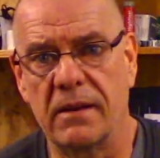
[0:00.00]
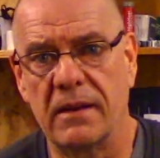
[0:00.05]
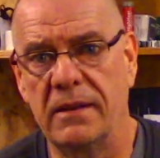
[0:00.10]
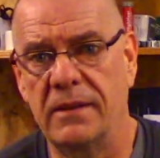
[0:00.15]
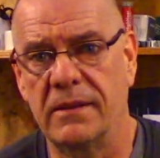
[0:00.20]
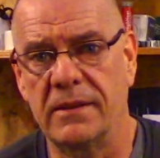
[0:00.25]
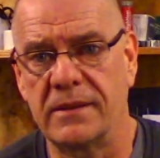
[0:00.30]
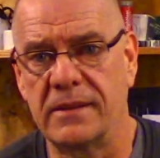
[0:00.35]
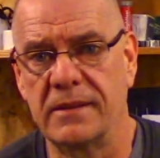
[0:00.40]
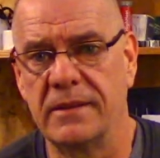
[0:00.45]
It
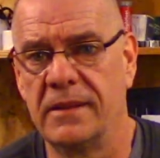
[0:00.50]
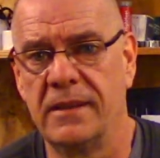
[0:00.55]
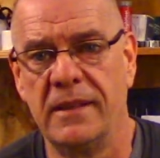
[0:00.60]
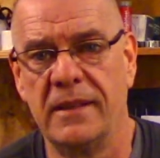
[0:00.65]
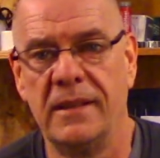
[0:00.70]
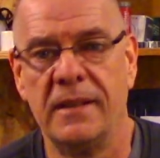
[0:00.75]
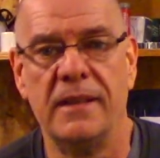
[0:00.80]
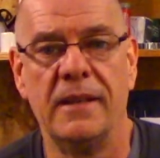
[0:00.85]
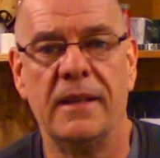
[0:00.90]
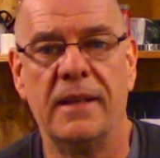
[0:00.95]
doesn't
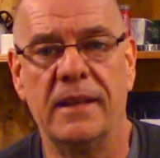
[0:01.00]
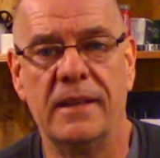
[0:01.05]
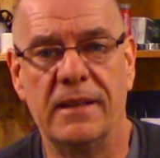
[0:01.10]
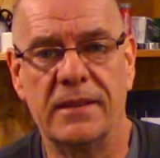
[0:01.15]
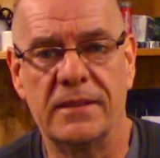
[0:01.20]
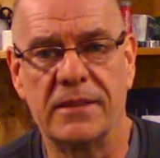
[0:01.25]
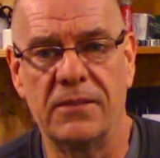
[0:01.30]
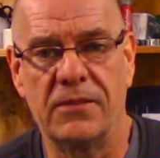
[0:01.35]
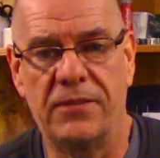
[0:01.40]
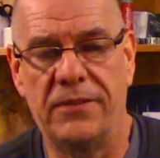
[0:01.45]

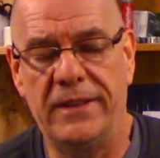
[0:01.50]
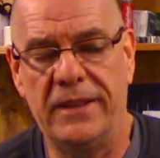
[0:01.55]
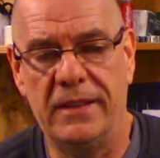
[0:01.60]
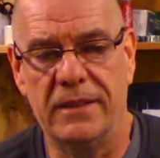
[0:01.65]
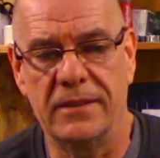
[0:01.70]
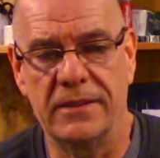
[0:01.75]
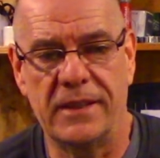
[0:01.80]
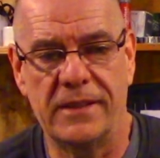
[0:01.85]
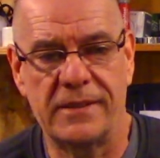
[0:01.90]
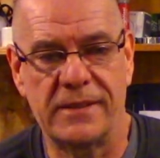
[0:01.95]
fail.
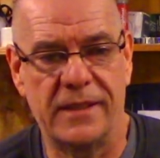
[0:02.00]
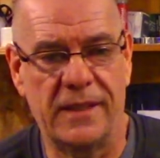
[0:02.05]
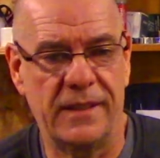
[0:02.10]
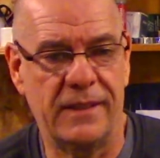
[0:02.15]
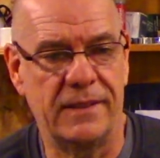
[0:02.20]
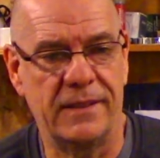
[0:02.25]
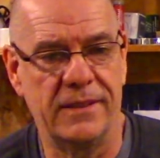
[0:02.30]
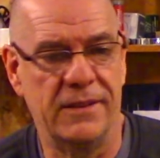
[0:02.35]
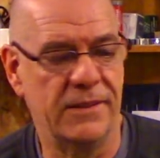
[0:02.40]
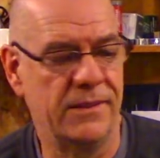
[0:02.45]
That's like
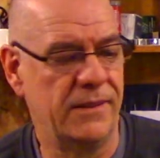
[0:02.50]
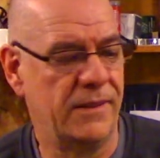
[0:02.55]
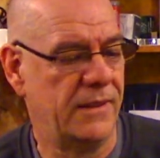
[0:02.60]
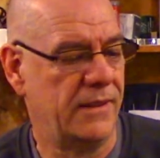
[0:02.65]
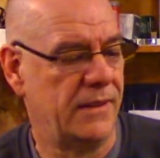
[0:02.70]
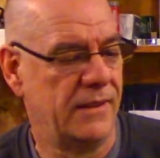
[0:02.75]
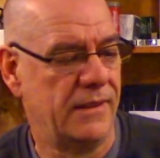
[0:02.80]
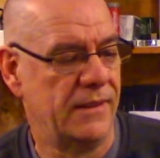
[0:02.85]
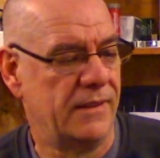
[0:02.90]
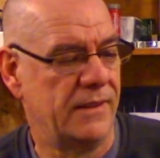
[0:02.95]

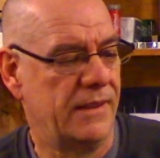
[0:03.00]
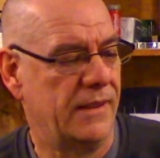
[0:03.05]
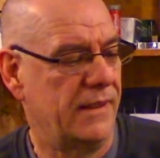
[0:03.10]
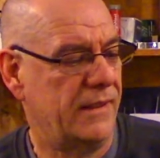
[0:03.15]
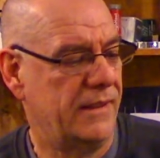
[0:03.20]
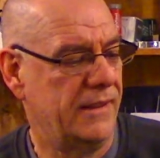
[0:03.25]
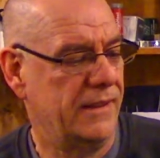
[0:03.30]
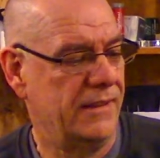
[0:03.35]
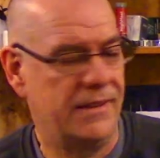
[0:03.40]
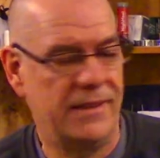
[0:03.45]

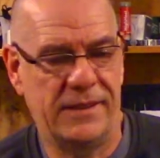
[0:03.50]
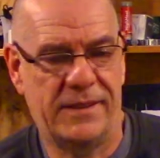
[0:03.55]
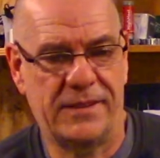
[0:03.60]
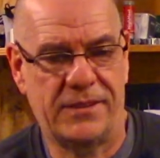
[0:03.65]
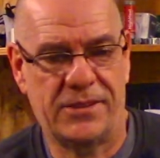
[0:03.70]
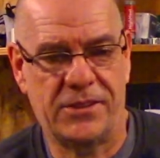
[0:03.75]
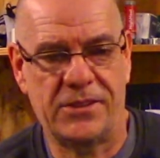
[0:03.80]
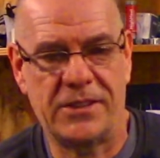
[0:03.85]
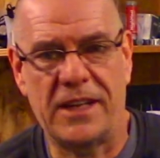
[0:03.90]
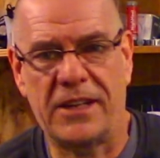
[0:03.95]
it's
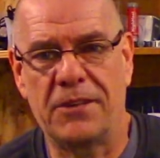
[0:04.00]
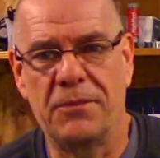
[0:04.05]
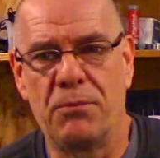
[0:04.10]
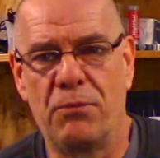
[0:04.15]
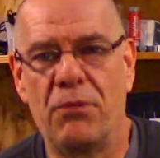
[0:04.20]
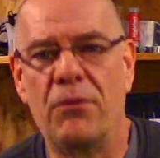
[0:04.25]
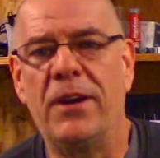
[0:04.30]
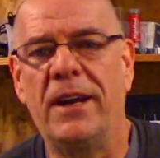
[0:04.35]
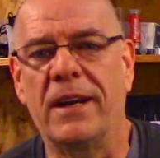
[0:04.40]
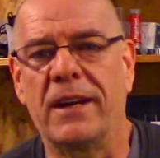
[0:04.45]
just like a
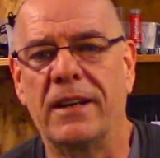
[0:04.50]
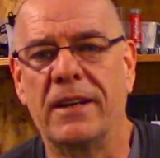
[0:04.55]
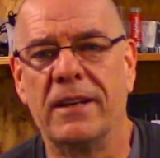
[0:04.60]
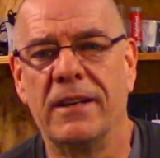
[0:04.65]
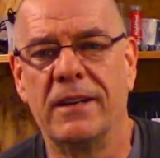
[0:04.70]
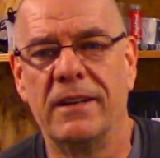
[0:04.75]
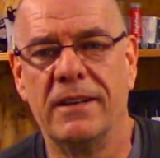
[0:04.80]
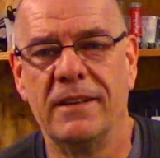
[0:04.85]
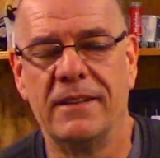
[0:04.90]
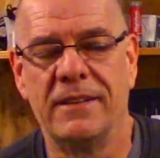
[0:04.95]
brick.
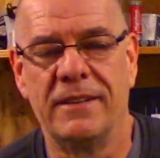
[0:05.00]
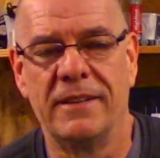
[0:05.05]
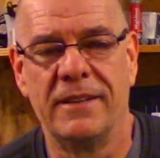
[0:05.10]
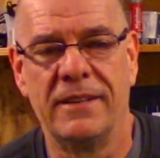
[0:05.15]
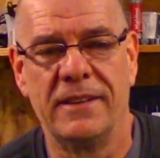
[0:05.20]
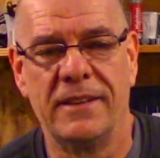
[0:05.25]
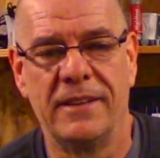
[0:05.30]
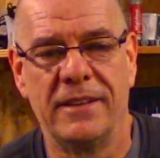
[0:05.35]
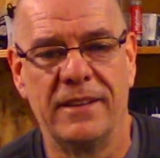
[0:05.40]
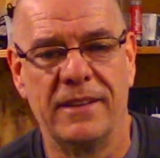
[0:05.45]

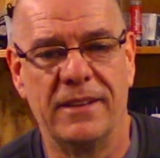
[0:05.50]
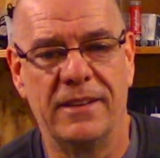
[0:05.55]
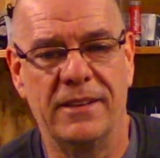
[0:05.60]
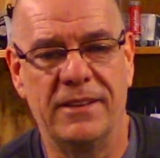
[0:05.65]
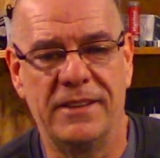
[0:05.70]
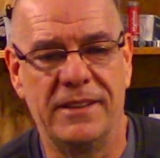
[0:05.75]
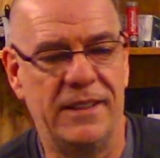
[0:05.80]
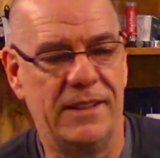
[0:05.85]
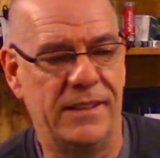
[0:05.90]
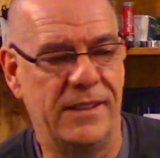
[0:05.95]
You know,
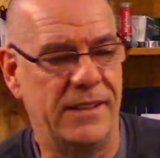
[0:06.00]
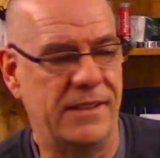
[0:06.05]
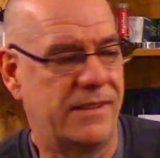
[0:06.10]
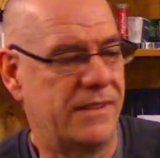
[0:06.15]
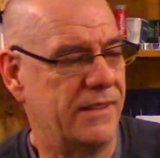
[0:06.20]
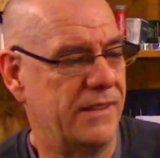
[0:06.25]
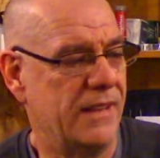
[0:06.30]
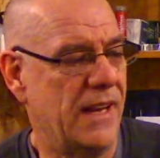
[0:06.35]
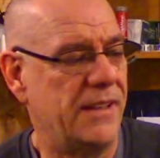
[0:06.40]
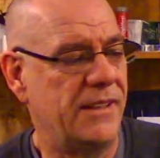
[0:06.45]

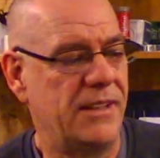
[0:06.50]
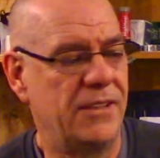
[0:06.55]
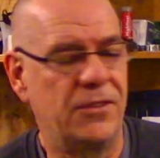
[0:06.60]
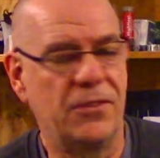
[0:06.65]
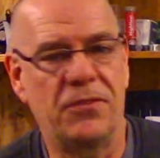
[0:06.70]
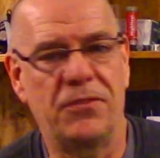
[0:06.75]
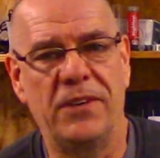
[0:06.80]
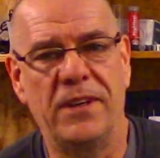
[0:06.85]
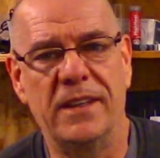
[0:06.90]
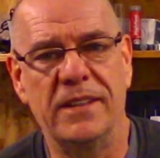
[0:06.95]
it's nothing to
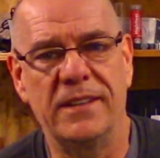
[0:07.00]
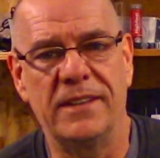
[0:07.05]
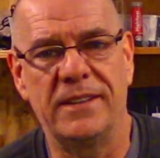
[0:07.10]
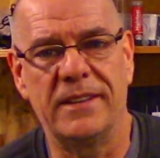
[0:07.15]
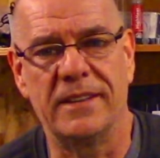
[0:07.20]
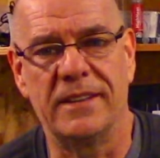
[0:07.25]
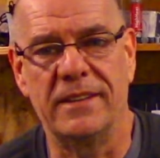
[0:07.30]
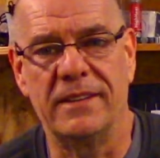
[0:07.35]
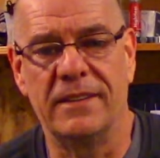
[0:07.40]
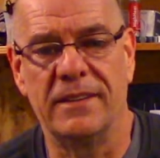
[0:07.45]
fail in
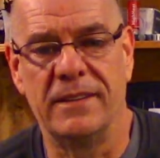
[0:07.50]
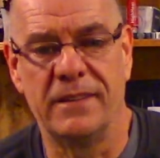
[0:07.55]
there.